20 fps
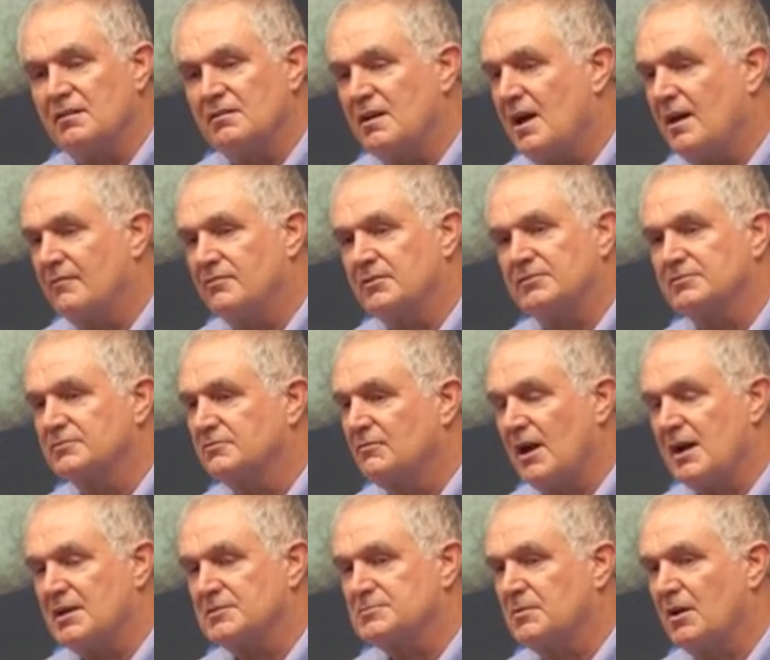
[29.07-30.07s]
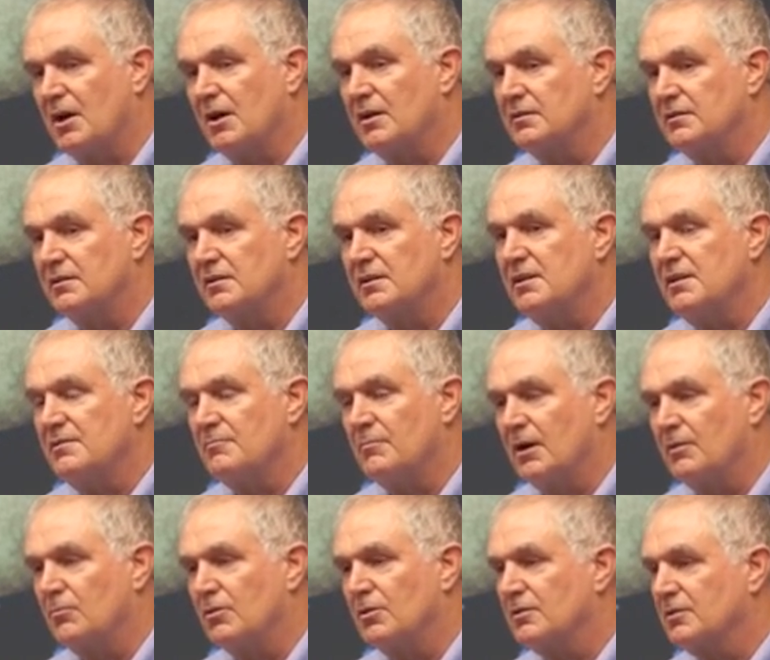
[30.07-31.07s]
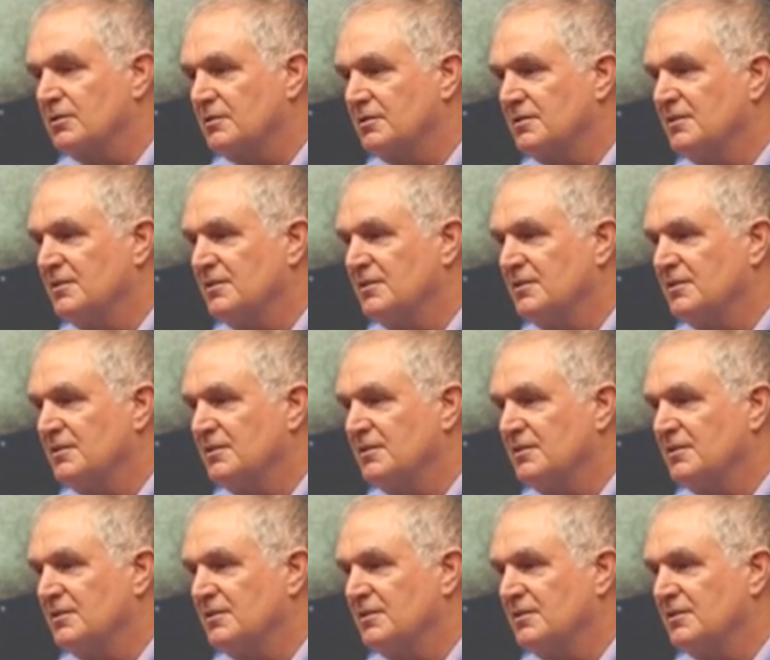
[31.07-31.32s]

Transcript: haven't grasped onto any of my work.